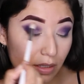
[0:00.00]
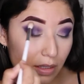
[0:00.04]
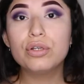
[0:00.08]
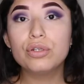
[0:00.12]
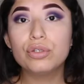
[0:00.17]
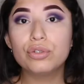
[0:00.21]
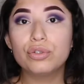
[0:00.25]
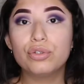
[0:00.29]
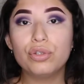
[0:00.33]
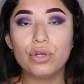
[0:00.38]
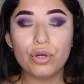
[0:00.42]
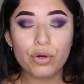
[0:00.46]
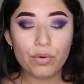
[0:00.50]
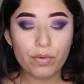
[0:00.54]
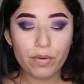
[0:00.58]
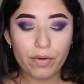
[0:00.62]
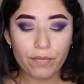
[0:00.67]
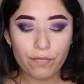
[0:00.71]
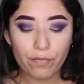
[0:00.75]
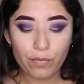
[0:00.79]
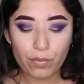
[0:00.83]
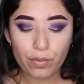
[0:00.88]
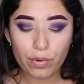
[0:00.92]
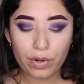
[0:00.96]
So
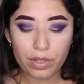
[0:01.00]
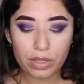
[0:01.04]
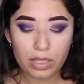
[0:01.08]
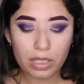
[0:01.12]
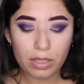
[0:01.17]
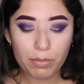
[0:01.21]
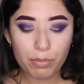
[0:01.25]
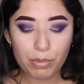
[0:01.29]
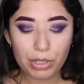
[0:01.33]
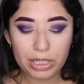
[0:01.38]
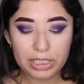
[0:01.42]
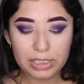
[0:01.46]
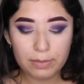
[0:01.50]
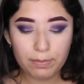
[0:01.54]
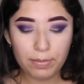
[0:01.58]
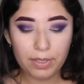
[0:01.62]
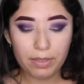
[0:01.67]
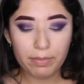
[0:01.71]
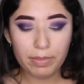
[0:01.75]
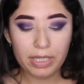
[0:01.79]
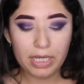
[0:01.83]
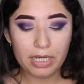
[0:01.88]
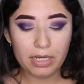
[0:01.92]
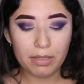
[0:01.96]
for the pressed
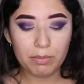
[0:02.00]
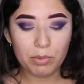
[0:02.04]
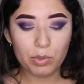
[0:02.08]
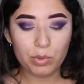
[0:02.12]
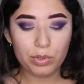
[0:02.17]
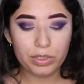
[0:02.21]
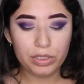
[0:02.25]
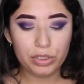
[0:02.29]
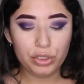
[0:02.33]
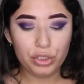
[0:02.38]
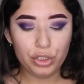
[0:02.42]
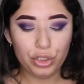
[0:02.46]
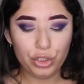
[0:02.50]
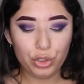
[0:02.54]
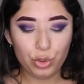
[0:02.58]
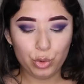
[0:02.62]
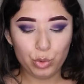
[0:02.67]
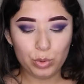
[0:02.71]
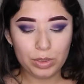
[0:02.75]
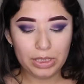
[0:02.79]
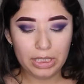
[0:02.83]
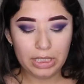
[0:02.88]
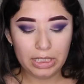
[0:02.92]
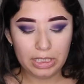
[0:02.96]
pigment, I'm going to
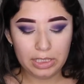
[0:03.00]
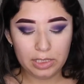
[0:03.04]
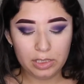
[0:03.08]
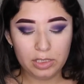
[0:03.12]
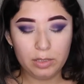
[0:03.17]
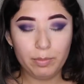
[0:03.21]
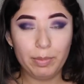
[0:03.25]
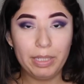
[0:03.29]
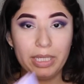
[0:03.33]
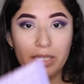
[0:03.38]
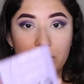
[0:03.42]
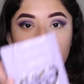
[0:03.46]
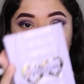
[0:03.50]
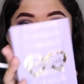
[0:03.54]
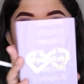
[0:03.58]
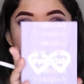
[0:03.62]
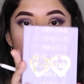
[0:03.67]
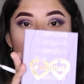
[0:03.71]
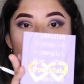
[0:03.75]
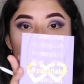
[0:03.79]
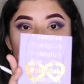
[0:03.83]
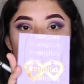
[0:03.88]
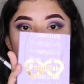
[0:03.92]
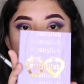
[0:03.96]
use the Spanglish
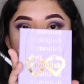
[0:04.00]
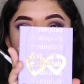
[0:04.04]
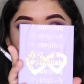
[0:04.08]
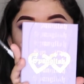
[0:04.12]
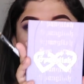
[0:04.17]
palette